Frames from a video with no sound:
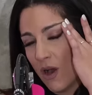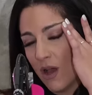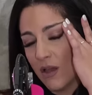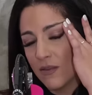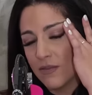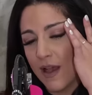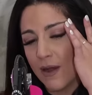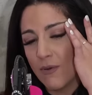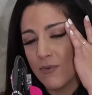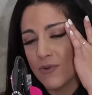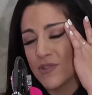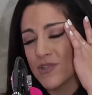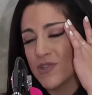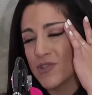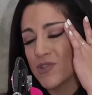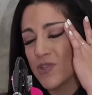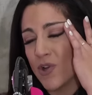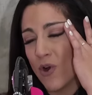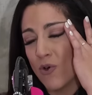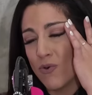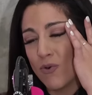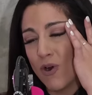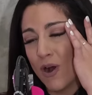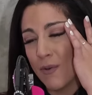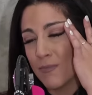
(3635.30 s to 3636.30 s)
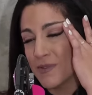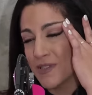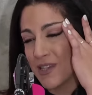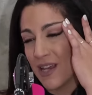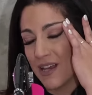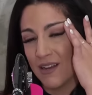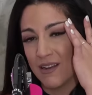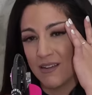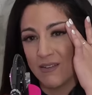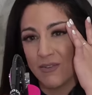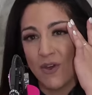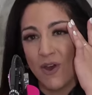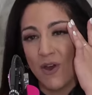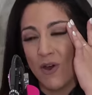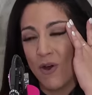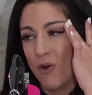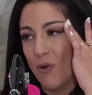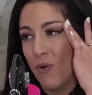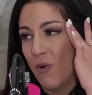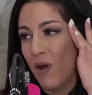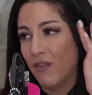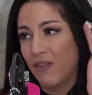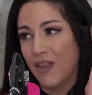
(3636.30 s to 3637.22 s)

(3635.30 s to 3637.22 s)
But that was so upsetting, though.